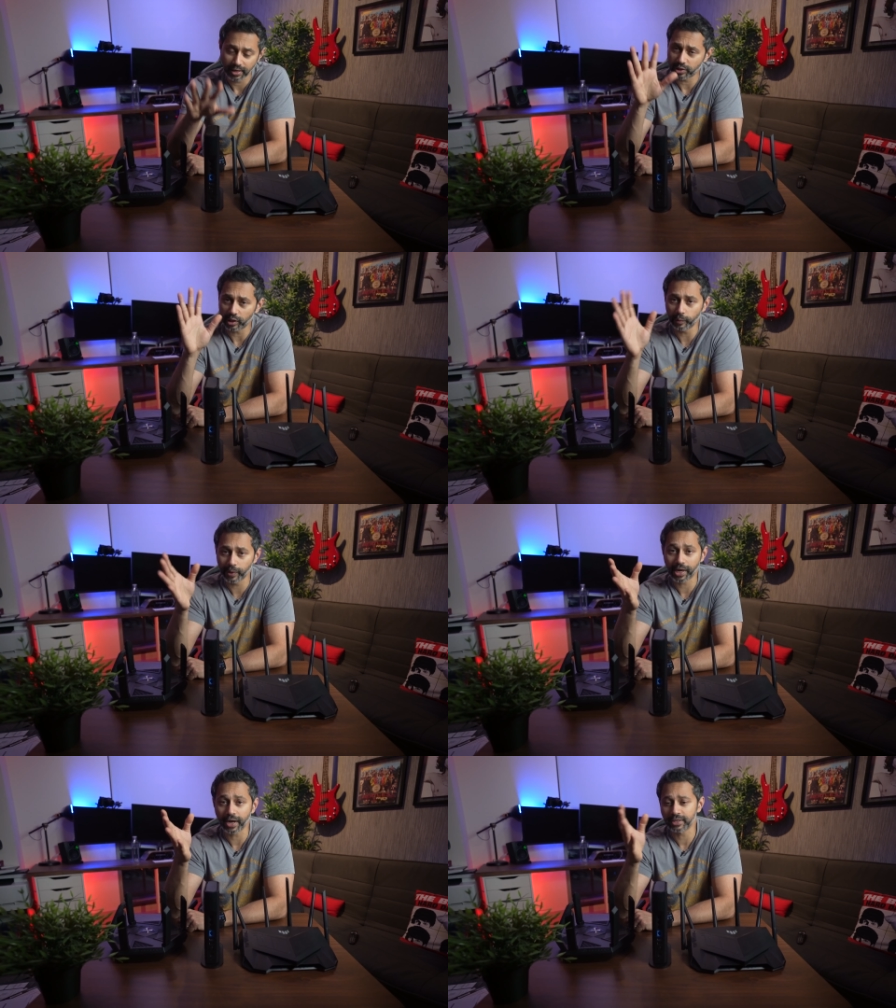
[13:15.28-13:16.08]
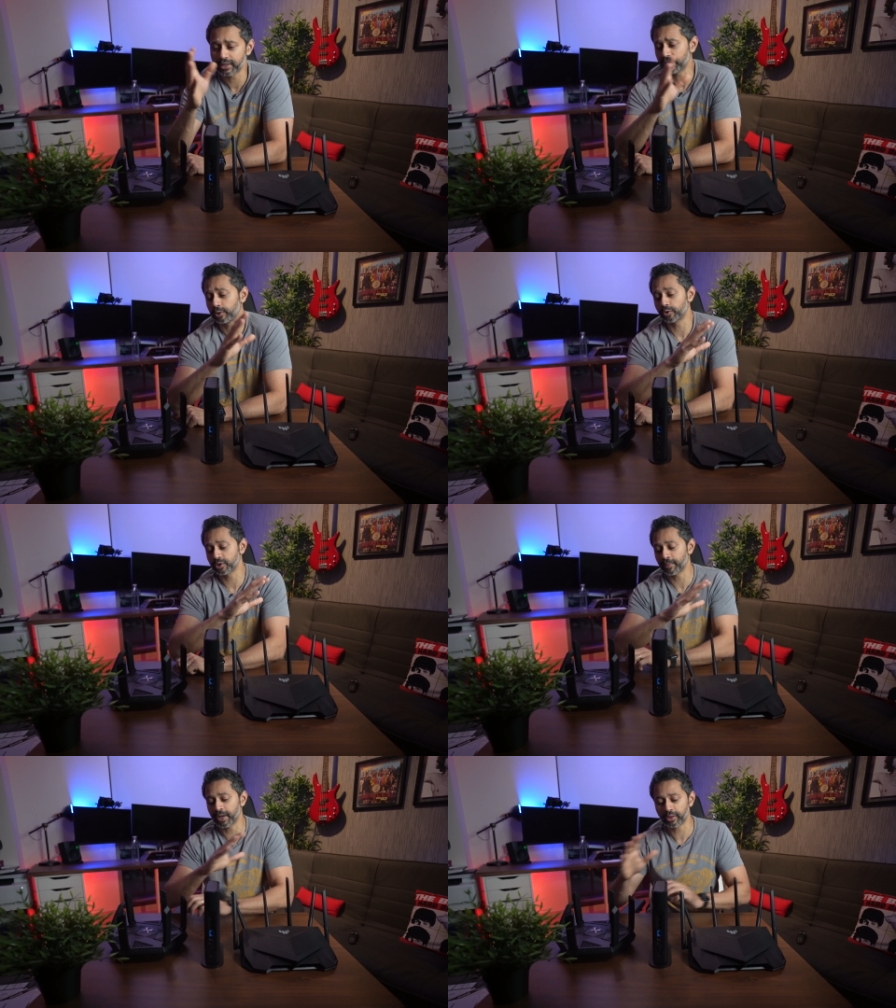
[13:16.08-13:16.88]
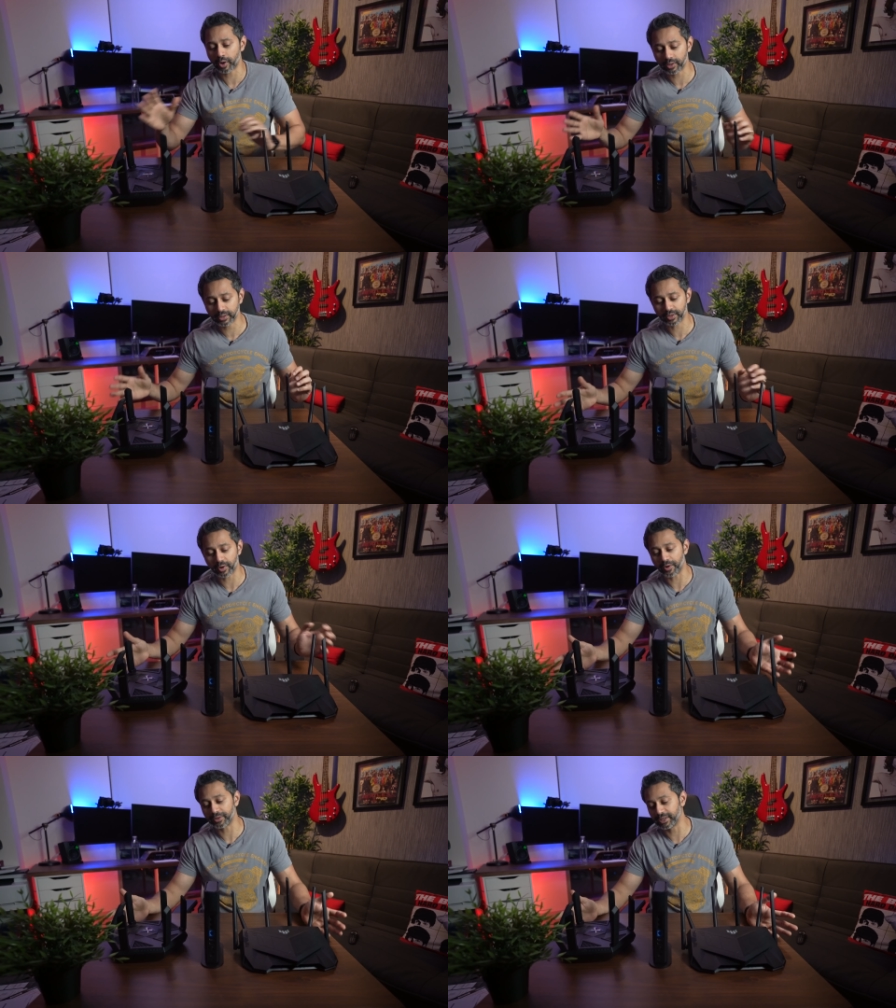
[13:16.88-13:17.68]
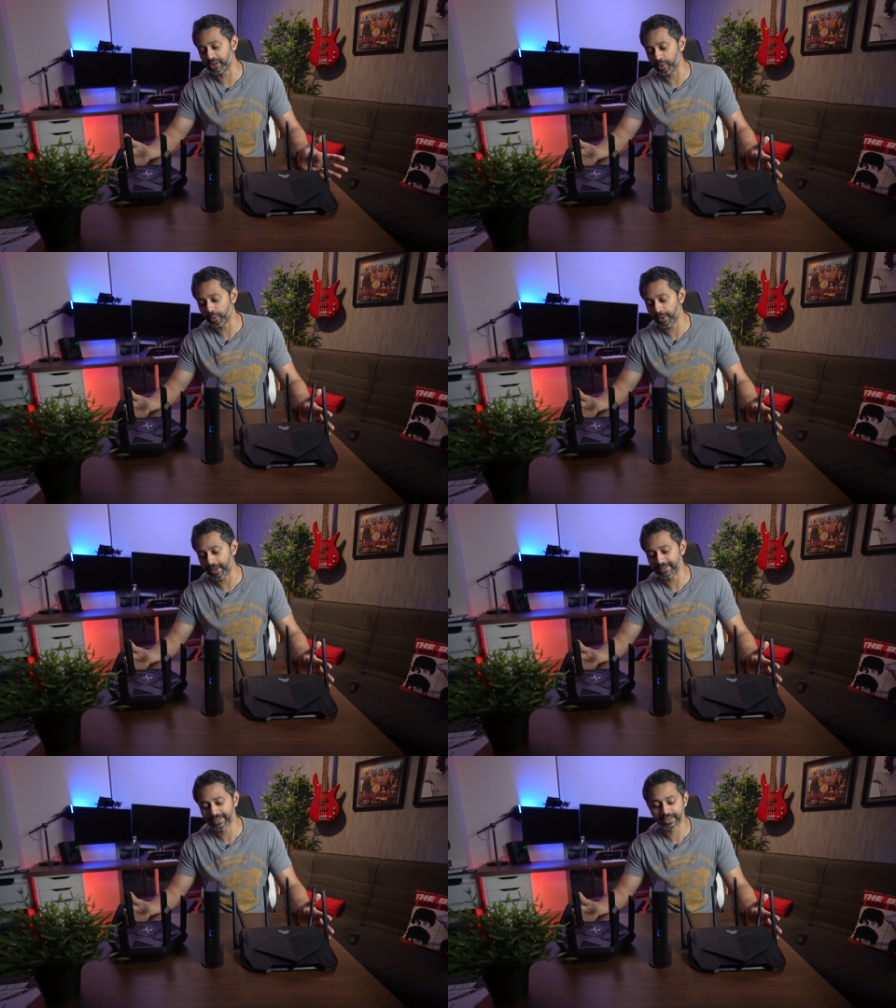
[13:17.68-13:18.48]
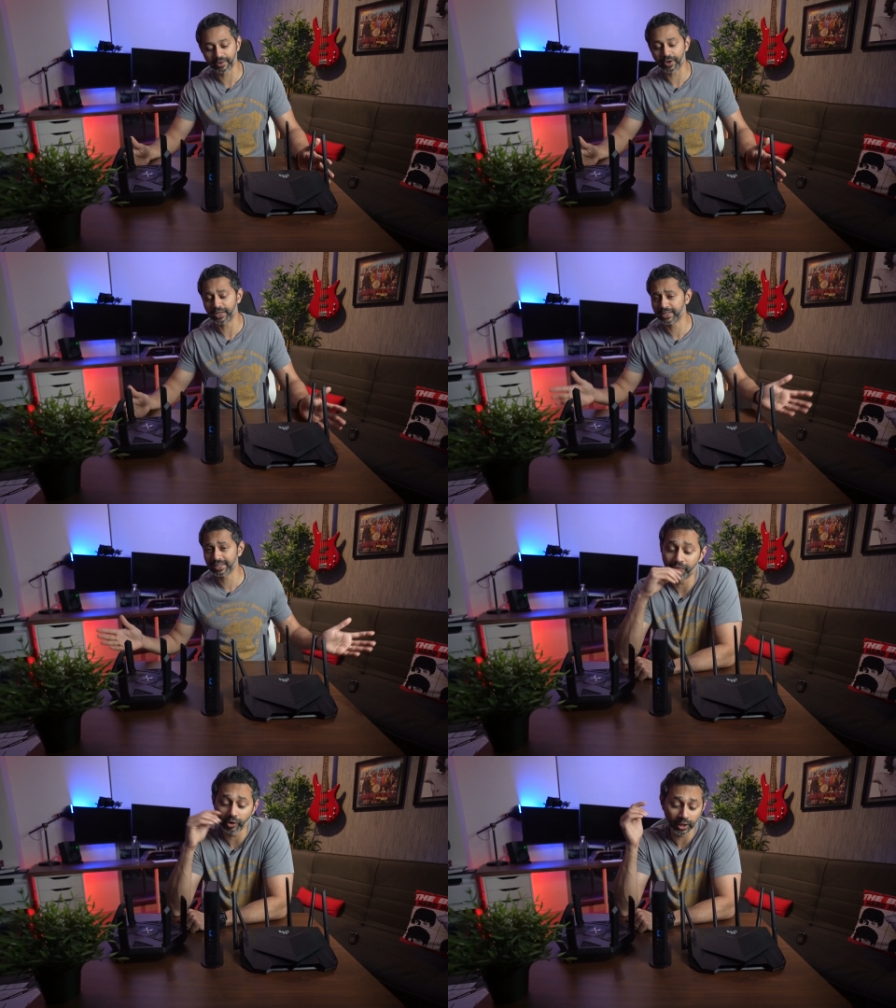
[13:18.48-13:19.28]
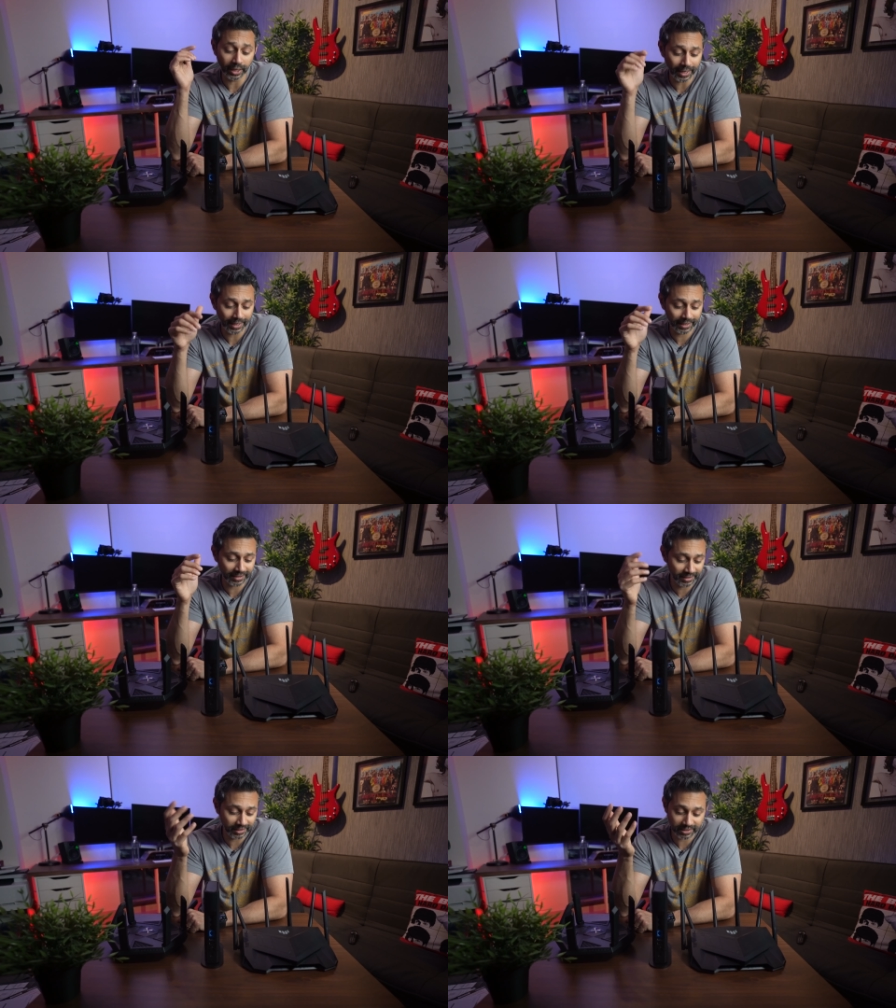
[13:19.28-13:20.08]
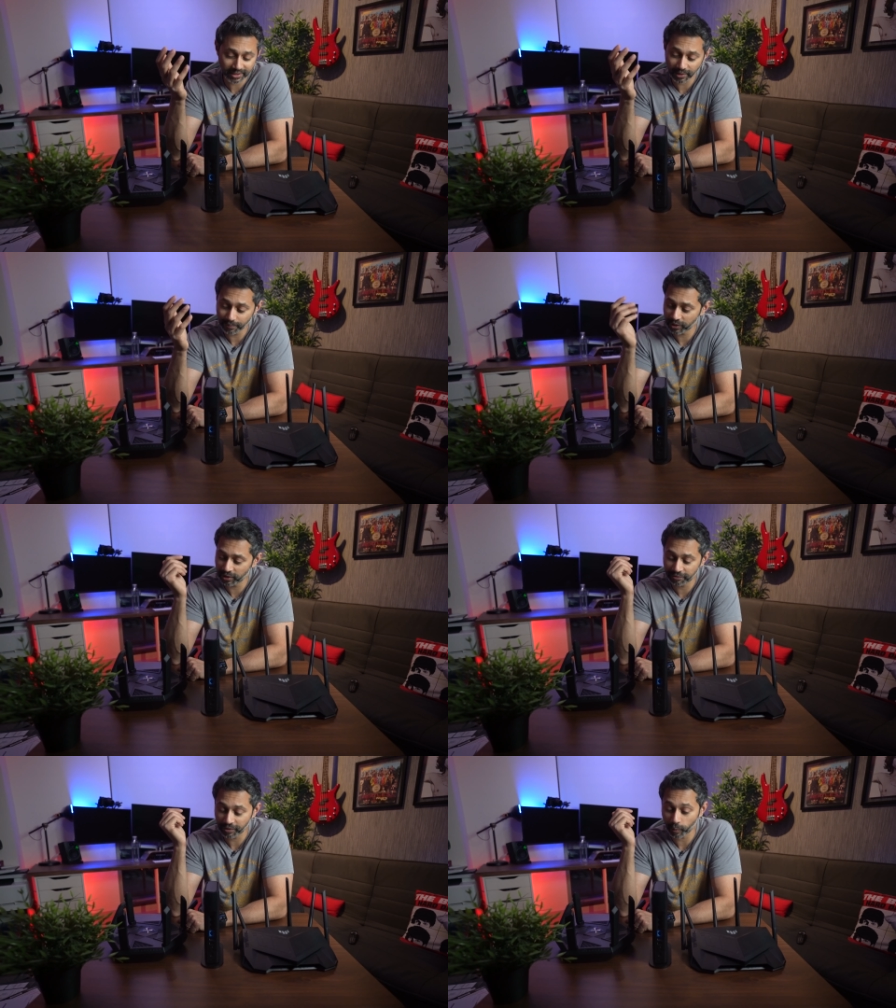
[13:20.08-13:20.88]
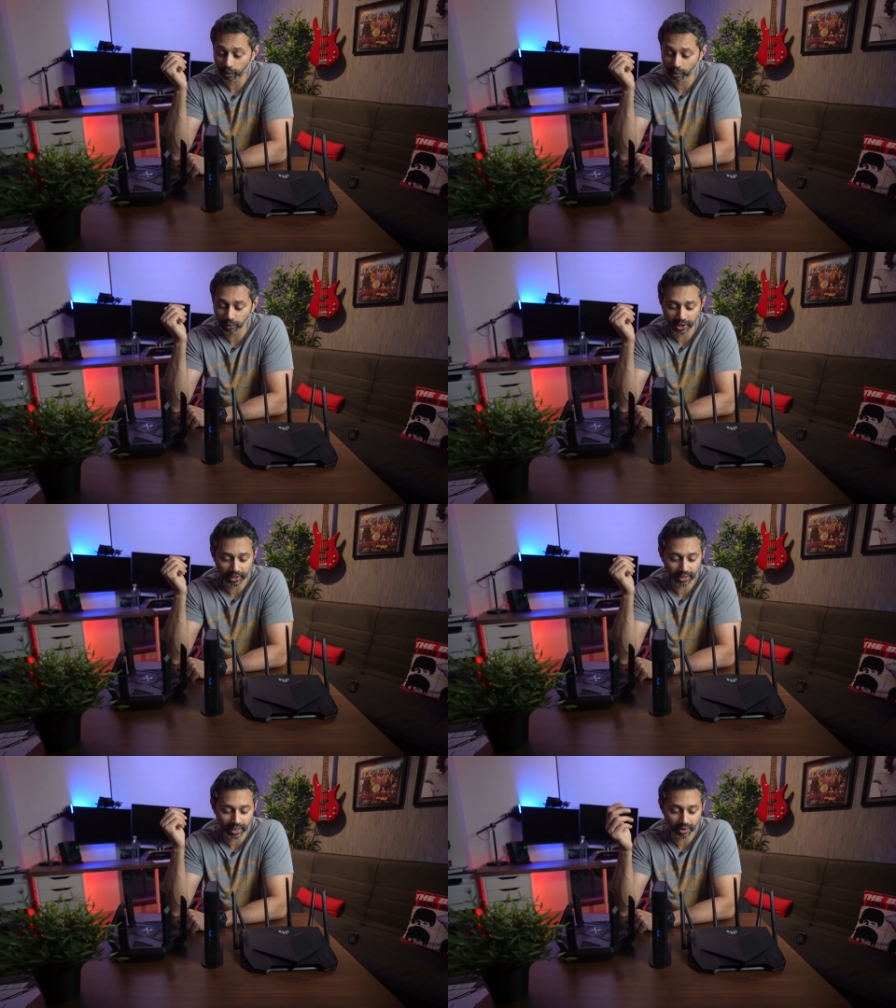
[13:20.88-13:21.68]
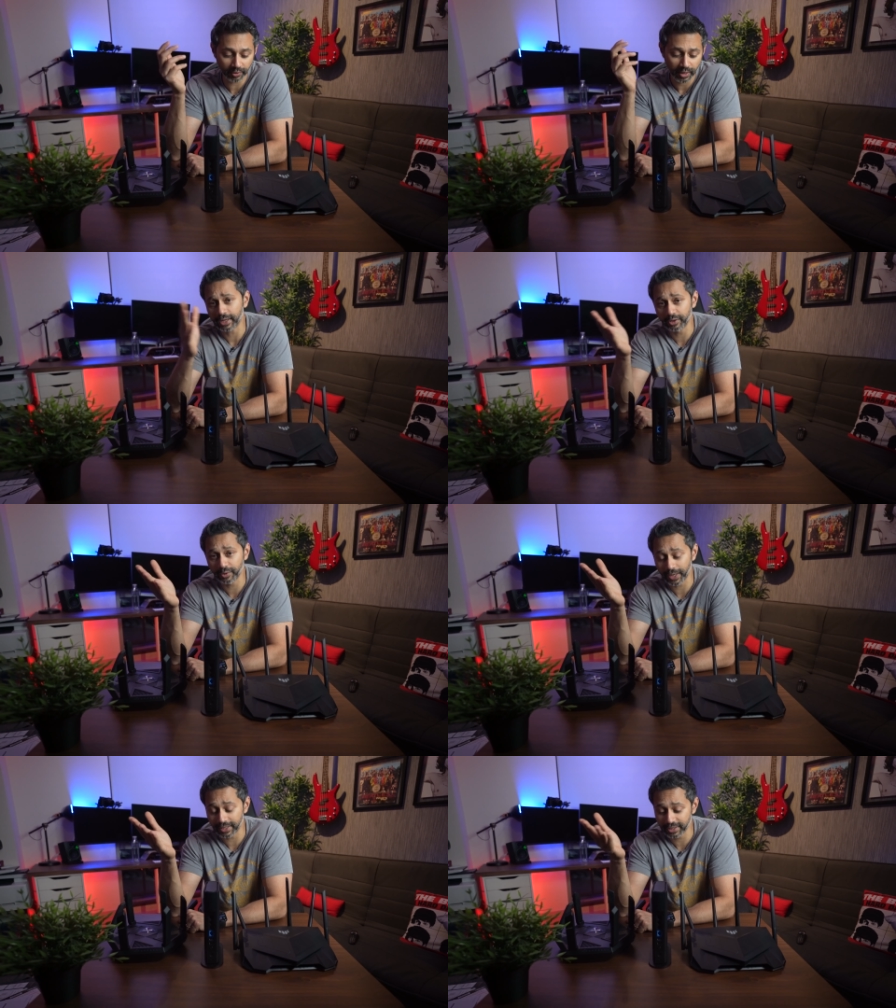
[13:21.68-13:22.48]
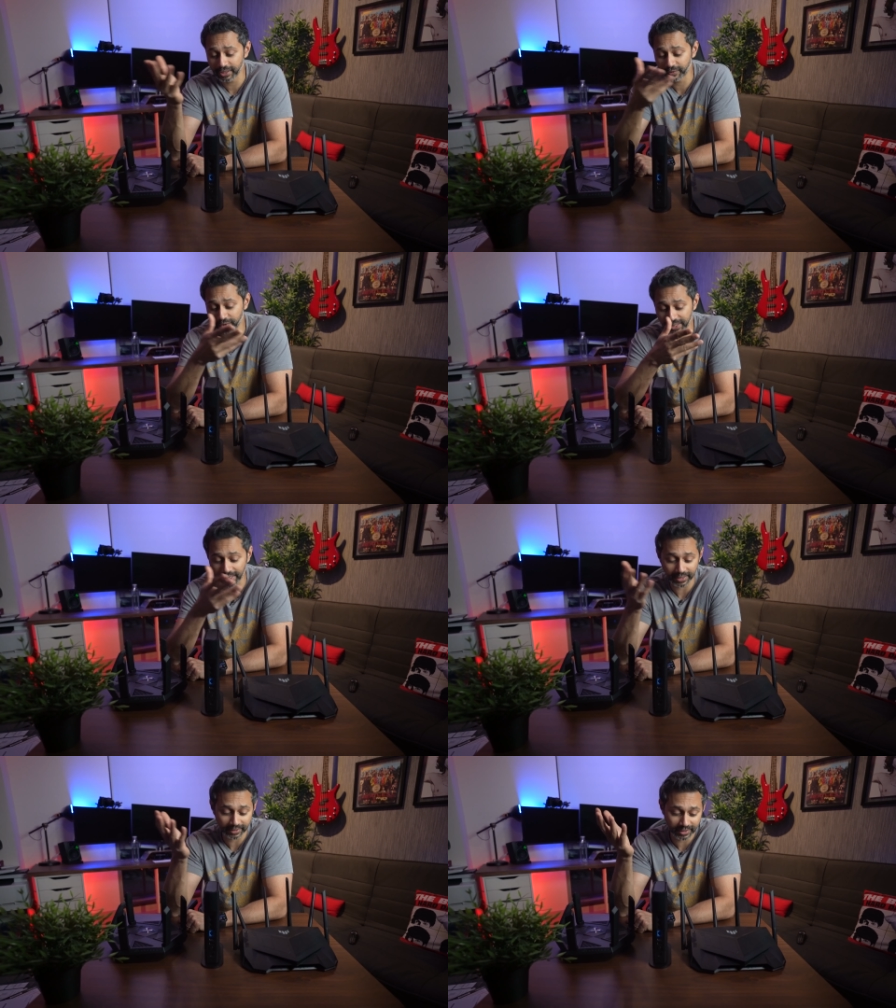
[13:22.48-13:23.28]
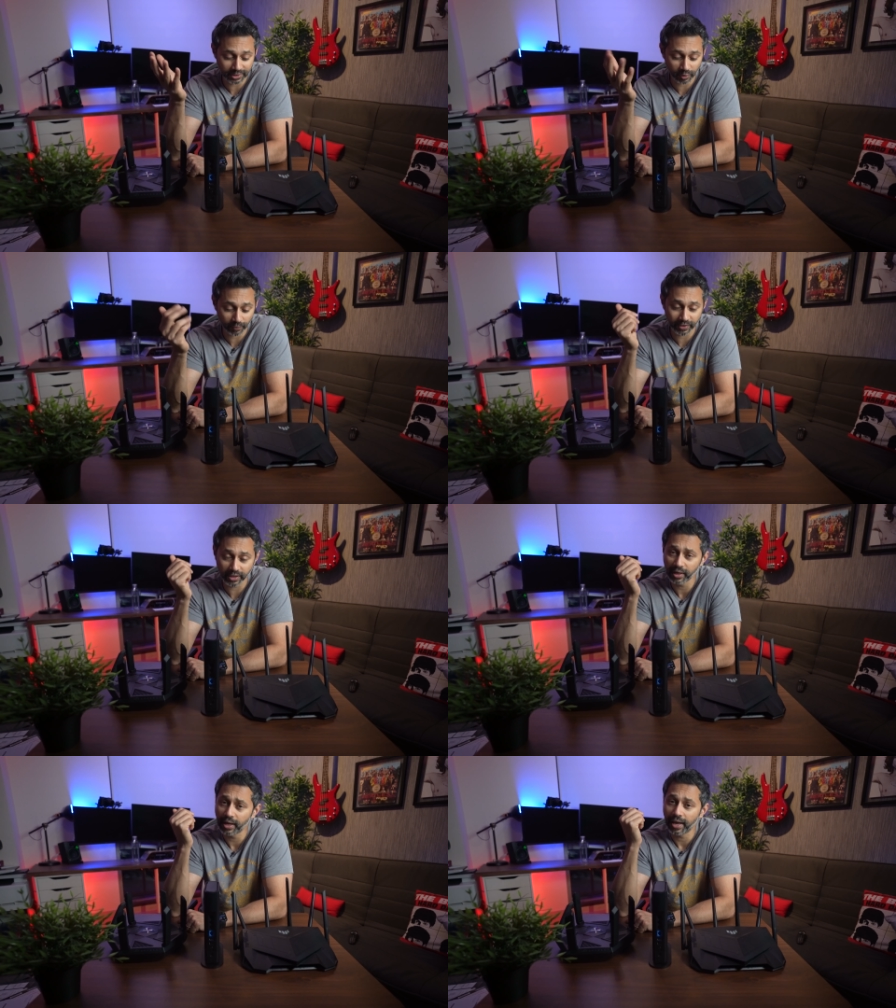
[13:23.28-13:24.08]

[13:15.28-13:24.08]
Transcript: So anyway, guys, those are my thoughts on the new Asus devices. We've got a link in the description if you want to go check it out. Thank you to Asus for sending these over.